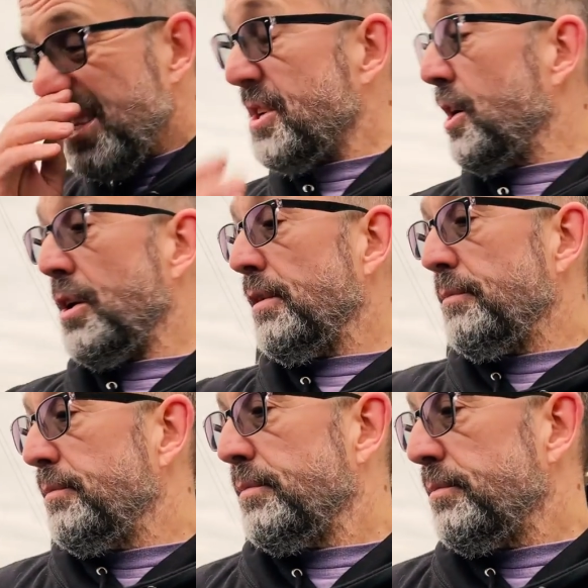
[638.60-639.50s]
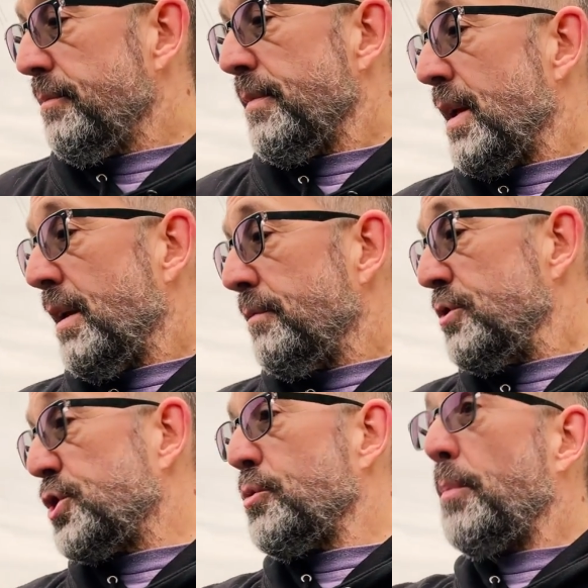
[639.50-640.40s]
so
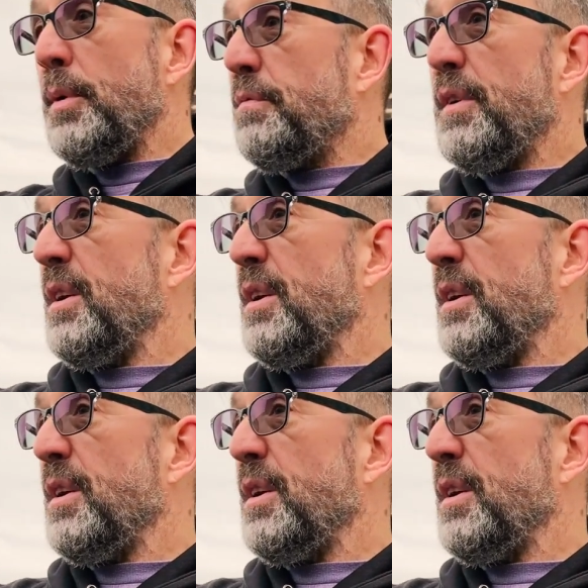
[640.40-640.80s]
just swap it for